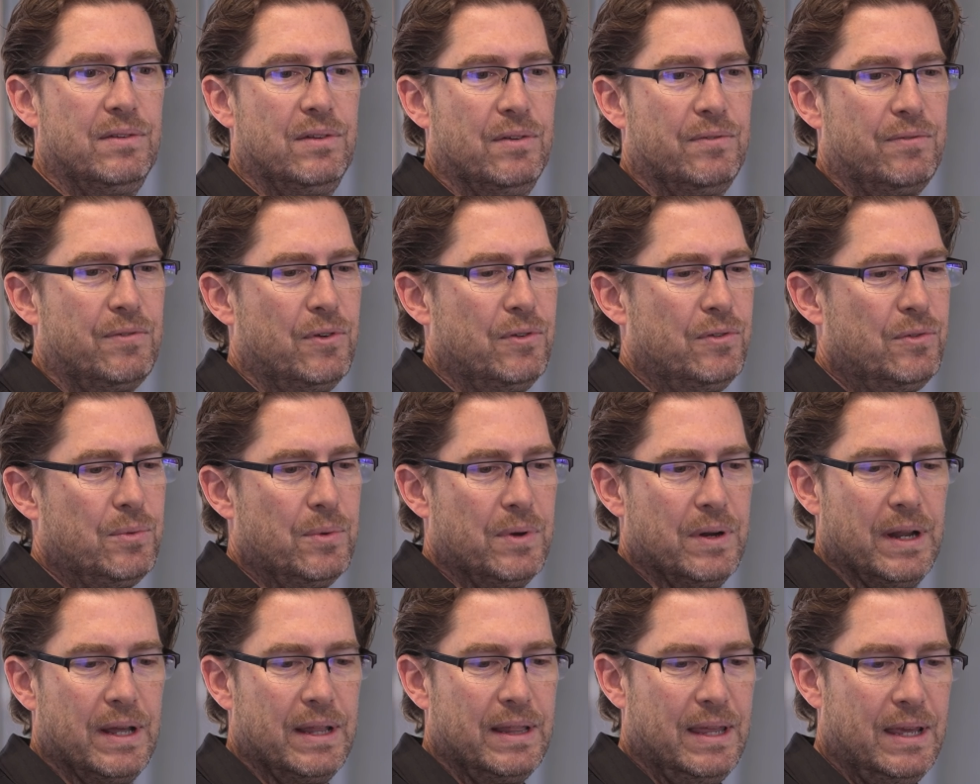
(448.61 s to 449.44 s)
And the first
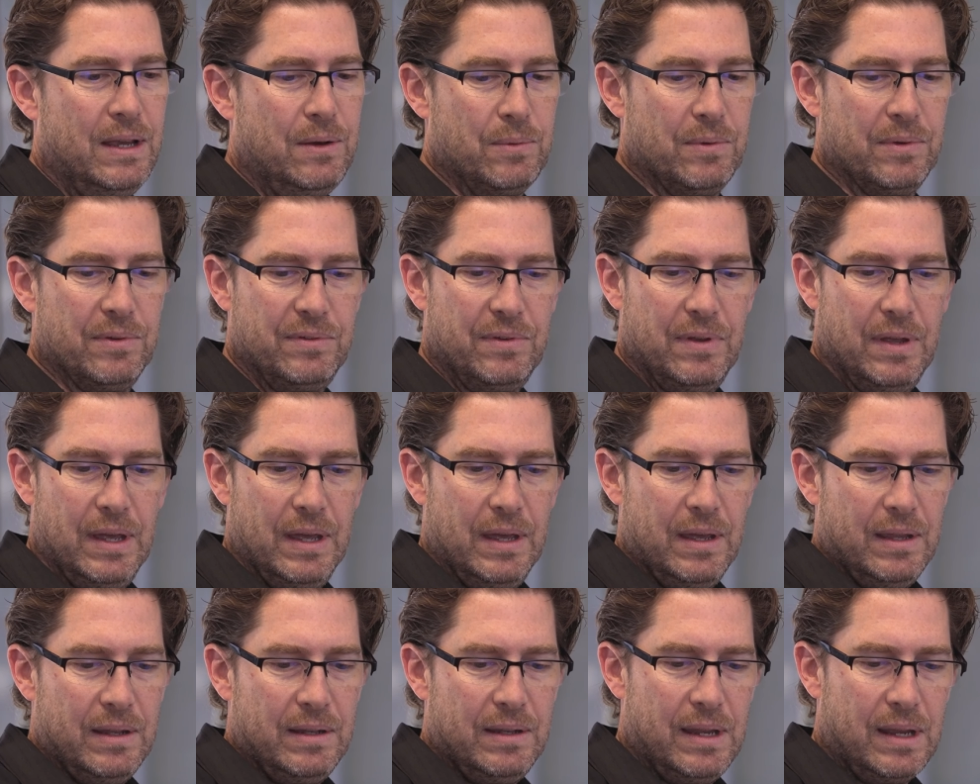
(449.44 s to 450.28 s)
one I think was
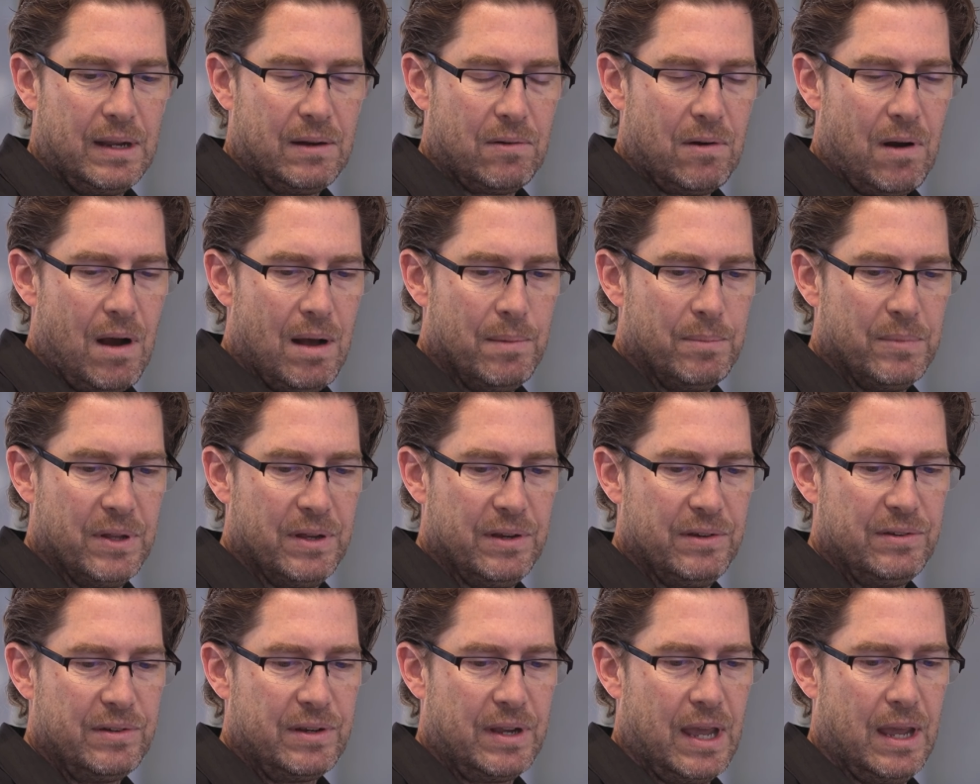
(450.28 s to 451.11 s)
Dick
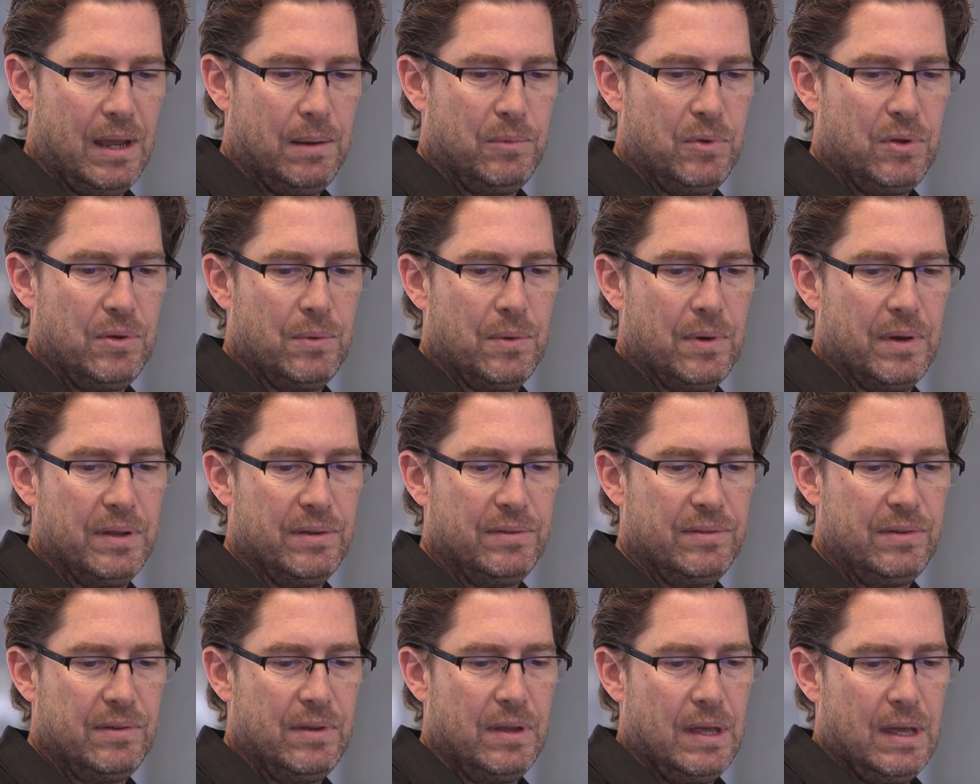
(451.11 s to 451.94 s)
Cromlish came to
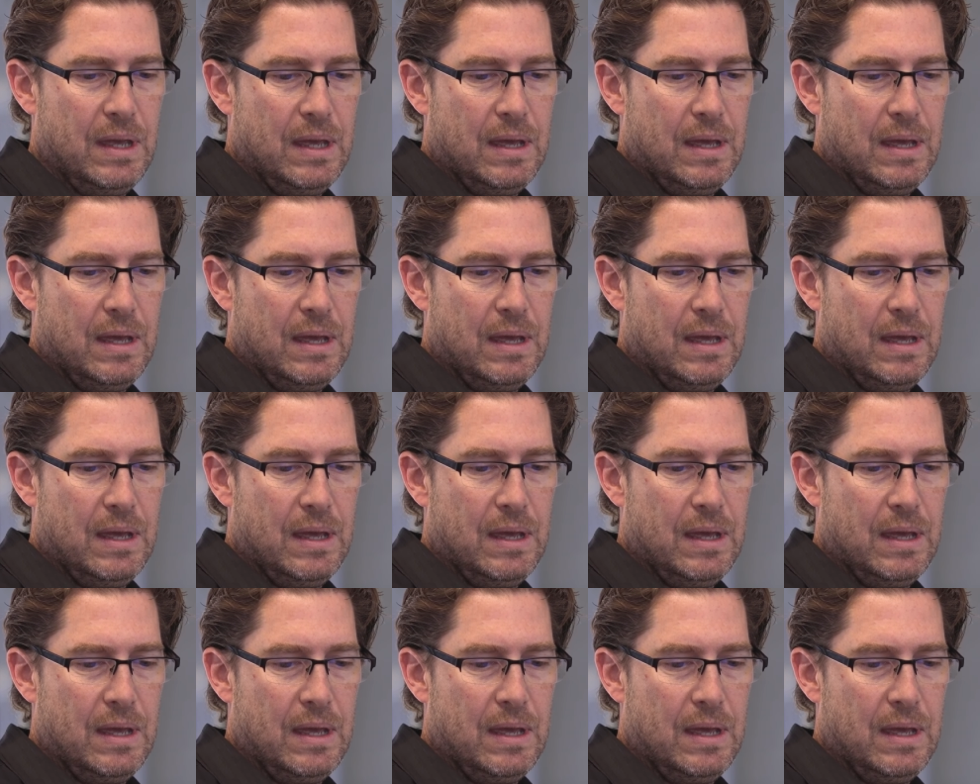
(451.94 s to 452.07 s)
us.